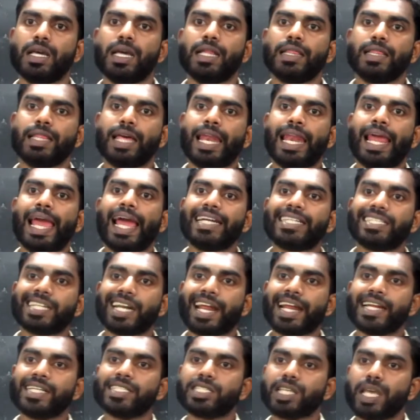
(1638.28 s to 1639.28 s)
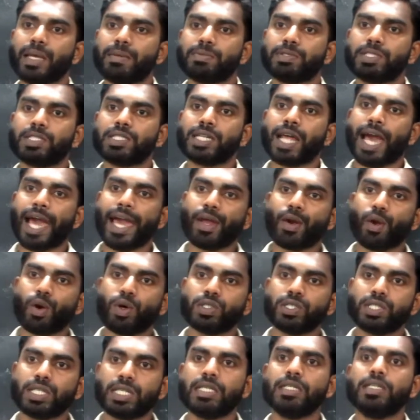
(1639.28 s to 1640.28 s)
The later enzymes
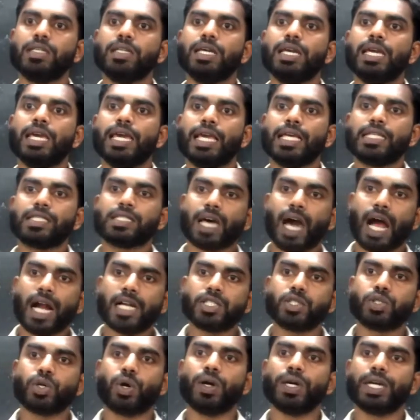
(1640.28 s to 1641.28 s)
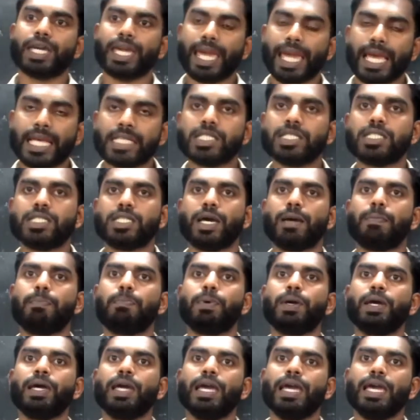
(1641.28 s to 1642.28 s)
tyrosine is also key step
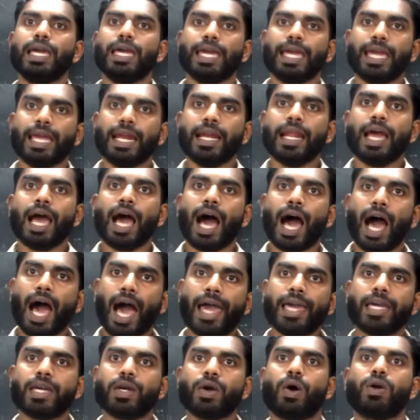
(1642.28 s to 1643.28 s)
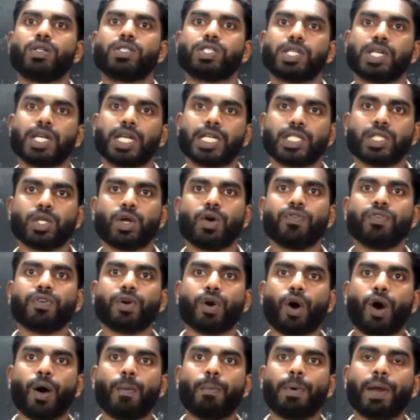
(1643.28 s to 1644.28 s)
in high concentration of
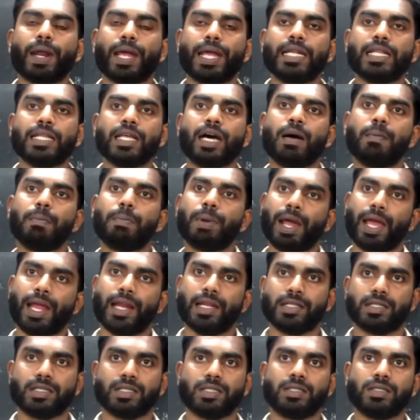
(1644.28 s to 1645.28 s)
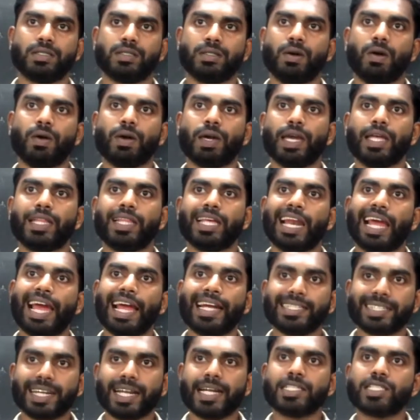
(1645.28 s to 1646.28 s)
copper in the brains. Okay, the
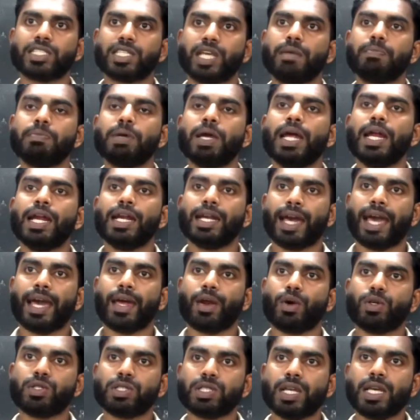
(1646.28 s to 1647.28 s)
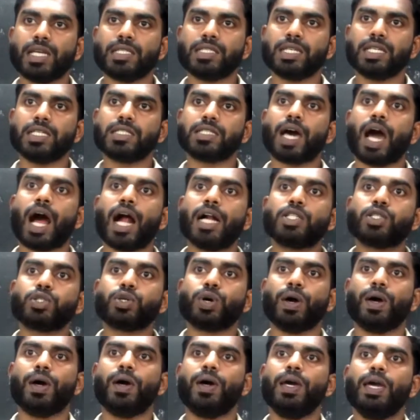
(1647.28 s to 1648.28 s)
later enzyme tyrosinase is
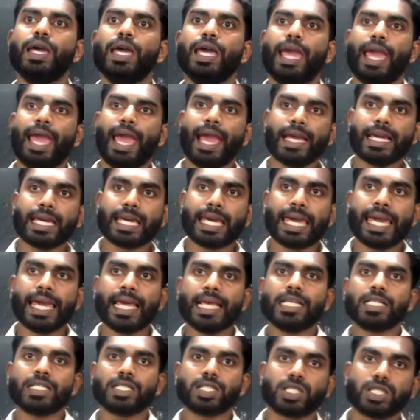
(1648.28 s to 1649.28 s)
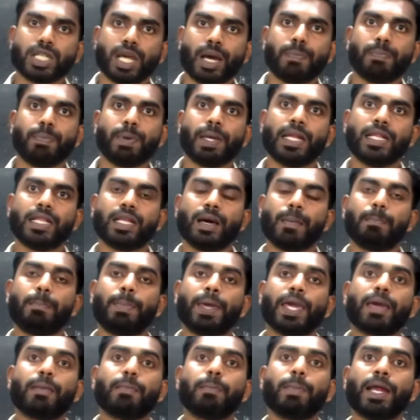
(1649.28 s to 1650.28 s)
also a key step in the
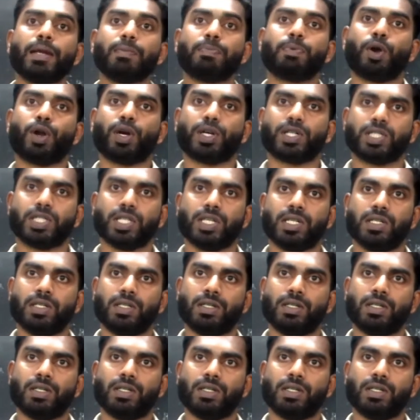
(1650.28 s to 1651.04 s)
pigment production.